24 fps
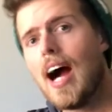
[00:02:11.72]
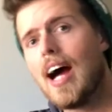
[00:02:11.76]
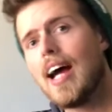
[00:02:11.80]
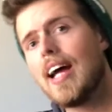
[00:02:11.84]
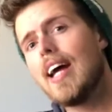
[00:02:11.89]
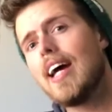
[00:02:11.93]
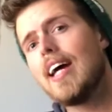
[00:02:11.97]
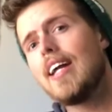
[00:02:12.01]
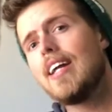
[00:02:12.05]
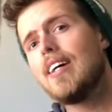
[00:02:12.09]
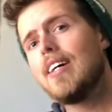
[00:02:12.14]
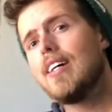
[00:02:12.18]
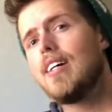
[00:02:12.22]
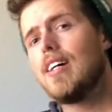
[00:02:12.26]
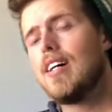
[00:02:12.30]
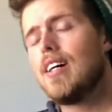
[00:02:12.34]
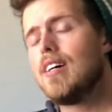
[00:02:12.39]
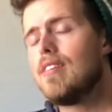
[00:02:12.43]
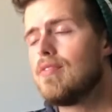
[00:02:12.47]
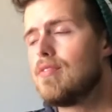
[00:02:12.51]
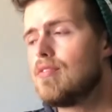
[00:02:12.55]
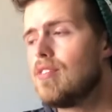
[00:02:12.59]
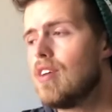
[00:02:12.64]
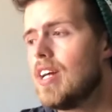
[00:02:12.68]
I had
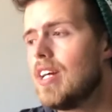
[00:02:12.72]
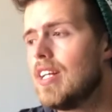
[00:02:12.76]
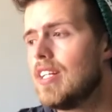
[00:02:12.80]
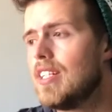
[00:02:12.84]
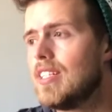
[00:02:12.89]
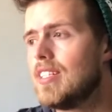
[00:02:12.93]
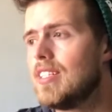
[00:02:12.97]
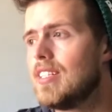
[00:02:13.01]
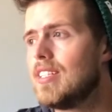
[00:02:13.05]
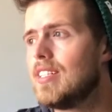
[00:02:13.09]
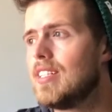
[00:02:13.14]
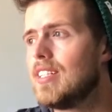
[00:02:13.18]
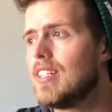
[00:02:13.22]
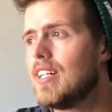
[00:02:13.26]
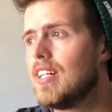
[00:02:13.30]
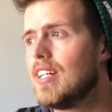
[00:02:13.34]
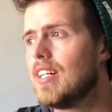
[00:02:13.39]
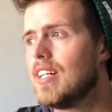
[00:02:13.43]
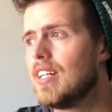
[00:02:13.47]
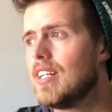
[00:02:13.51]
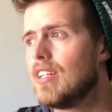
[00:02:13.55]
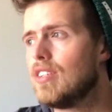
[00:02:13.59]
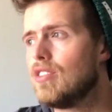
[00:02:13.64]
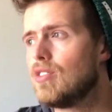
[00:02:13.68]
a friend
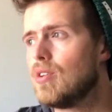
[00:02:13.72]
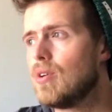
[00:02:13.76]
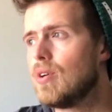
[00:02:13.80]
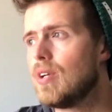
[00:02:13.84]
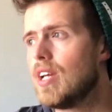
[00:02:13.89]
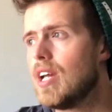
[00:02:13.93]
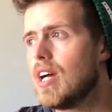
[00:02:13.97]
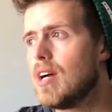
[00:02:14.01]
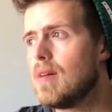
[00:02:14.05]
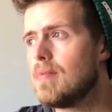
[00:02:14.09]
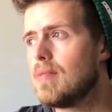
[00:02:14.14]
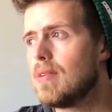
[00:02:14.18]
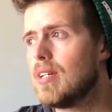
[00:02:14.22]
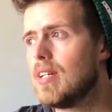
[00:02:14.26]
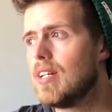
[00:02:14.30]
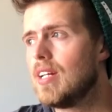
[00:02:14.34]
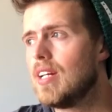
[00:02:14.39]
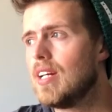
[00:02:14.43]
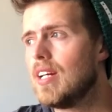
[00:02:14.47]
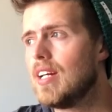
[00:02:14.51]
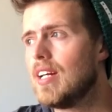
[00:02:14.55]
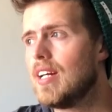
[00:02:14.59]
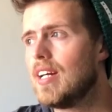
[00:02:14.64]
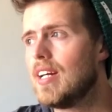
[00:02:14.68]
growing up.
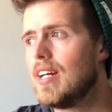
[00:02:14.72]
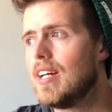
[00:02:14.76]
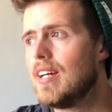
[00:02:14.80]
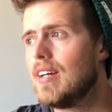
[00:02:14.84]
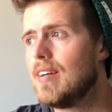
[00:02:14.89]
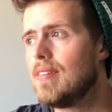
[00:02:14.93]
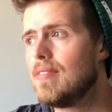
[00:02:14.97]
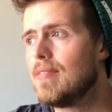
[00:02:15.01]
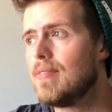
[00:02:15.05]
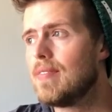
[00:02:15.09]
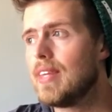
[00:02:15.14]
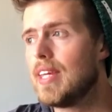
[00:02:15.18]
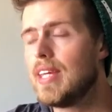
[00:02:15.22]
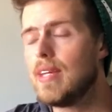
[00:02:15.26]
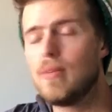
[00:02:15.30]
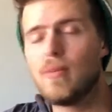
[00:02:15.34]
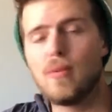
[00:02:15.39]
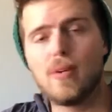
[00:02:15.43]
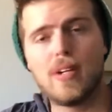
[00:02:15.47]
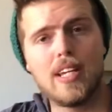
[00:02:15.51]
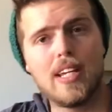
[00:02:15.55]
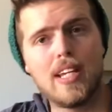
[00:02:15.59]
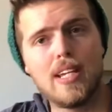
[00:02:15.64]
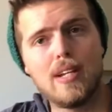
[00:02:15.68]

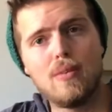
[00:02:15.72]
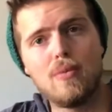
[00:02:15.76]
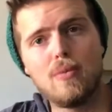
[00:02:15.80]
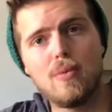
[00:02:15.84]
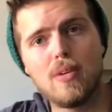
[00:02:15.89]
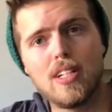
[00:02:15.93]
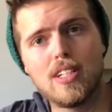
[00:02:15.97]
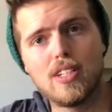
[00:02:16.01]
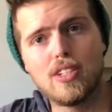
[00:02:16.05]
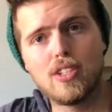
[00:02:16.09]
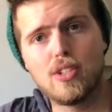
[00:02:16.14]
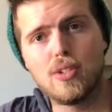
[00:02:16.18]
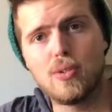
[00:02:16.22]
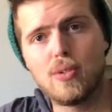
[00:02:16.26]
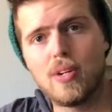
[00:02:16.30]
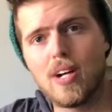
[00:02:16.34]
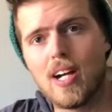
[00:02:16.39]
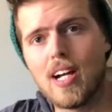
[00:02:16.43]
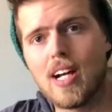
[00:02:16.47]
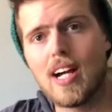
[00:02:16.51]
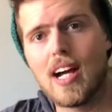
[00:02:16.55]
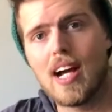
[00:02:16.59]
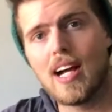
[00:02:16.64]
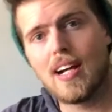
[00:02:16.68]
He went to
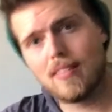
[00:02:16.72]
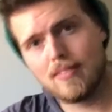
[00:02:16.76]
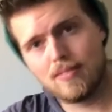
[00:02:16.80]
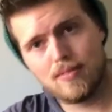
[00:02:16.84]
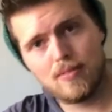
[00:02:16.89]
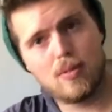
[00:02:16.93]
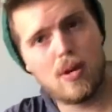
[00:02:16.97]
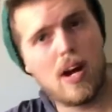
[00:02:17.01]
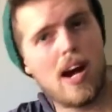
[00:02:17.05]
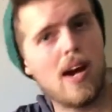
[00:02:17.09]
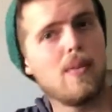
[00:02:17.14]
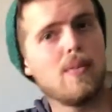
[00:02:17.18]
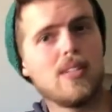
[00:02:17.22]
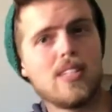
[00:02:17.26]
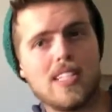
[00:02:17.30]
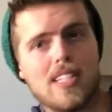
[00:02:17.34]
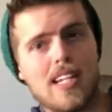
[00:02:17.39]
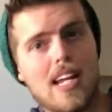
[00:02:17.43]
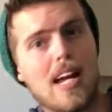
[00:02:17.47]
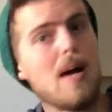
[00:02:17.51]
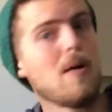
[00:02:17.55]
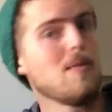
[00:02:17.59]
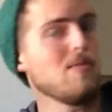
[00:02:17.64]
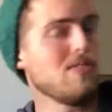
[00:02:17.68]
I was
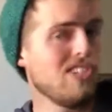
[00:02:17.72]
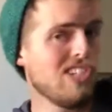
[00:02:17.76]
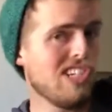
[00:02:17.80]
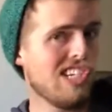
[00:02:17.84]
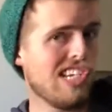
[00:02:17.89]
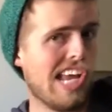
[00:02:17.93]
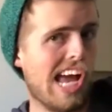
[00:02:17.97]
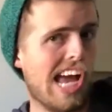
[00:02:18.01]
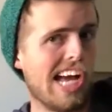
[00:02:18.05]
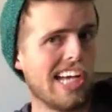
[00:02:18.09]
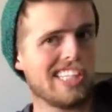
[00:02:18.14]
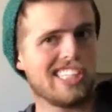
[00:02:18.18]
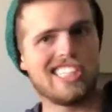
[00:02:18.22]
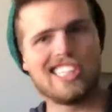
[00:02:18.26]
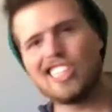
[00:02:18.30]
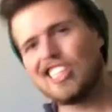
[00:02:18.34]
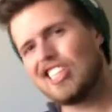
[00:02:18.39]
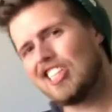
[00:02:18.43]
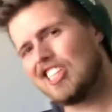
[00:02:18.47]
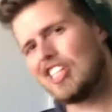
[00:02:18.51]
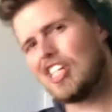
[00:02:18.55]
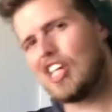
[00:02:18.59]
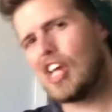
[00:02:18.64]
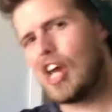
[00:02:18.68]
in
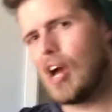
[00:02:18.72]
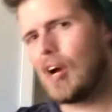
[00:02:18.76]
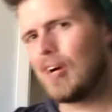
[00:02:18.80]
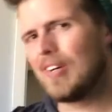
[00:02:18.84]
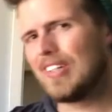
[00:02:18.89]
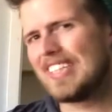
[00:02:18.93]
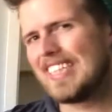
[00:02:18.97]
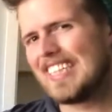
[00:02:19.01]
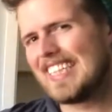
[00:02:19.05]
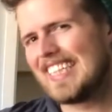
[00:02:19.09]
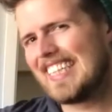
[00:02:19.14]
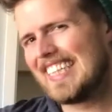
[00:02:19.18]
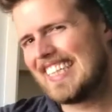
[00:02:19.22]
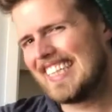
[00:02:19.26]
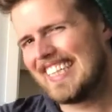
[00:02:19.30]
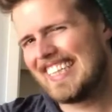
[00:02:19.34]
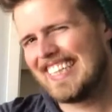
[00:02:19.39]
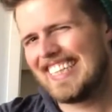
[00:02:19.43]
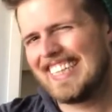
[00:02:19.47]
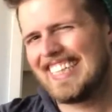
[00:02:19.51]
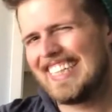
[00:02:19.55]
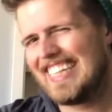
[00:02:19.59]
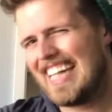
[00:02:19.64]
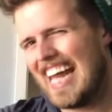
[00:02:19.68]
Texas, you know,
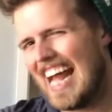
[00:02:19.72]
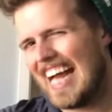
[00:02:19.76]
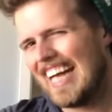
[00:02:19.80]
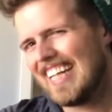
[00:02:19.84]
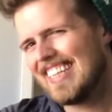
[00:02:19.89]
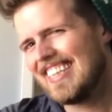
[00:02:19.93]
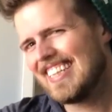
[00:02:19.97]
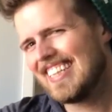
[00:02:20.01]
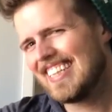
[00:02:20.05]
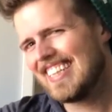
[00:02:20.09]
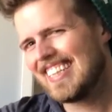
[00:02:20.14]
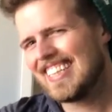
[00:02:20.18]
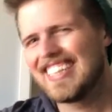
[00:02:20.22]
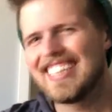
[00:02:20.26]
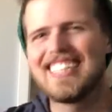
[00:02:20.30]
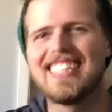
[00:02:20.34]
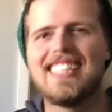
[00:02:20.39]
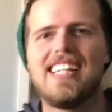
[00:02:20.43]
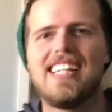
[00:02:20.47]
Texas.